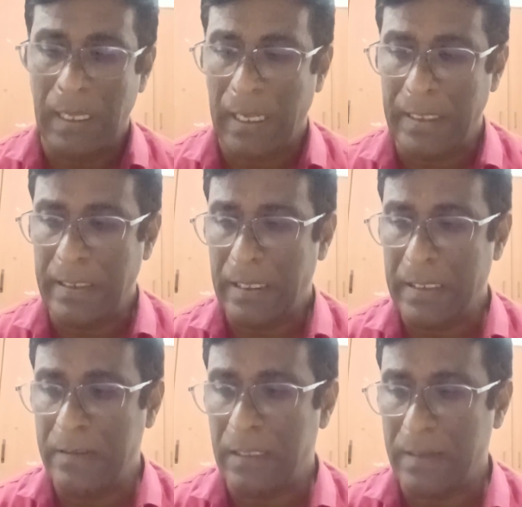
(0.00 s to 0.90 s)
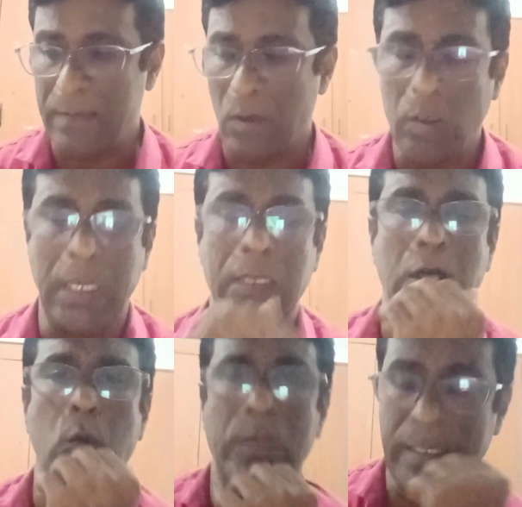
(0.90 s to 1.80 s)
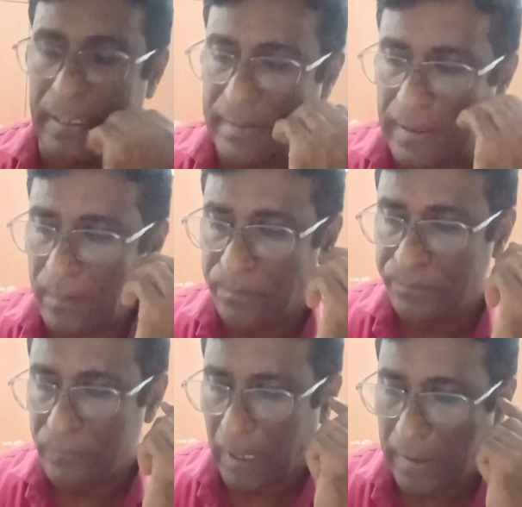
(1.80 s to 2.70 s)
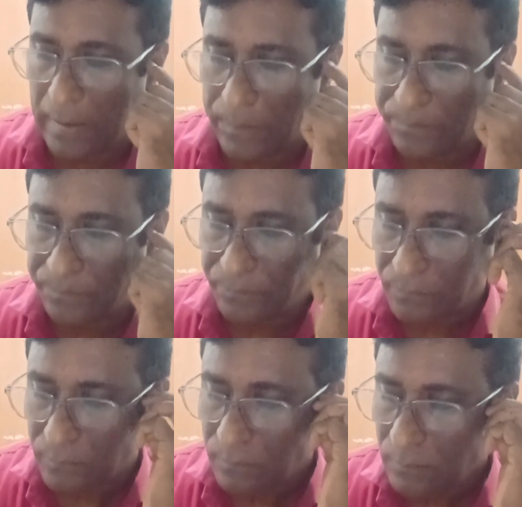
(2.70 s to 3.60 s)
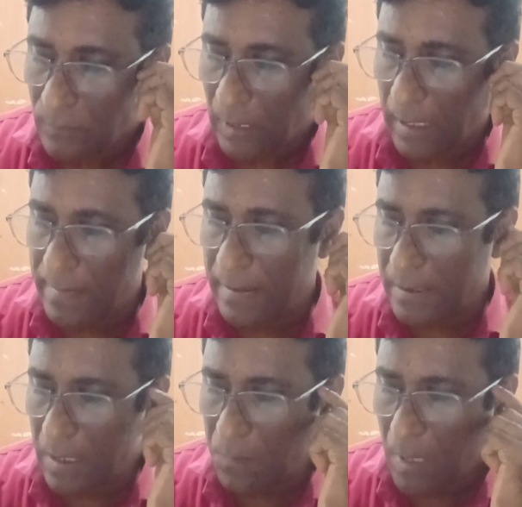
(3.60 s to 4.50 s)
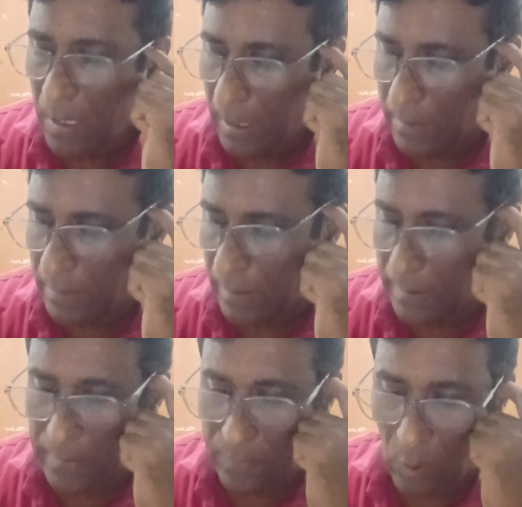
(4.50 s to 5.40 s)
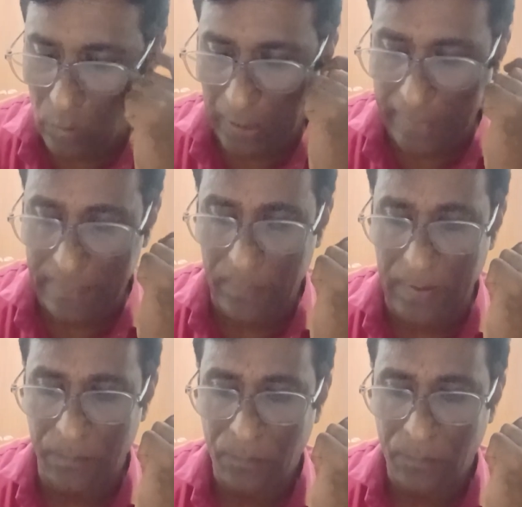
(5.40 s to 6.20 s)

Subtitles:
and it is not included in the income as income, and it is not taxable.